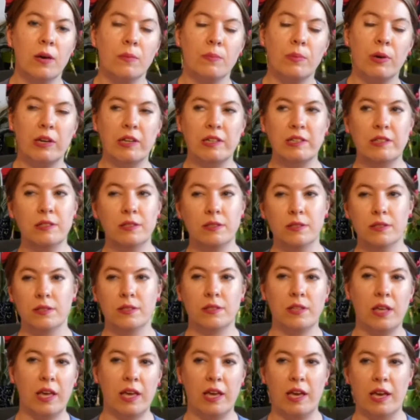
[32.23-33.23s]
but I didn't
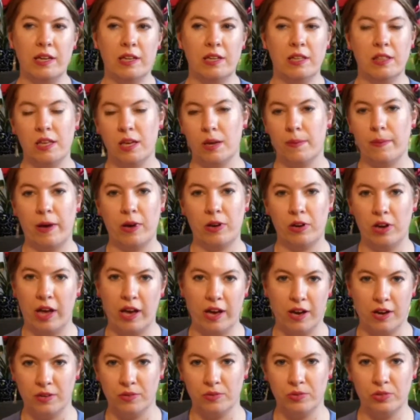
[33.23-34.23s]
say anything about
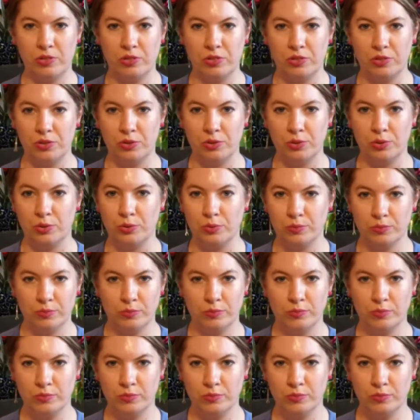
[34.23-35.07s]
how to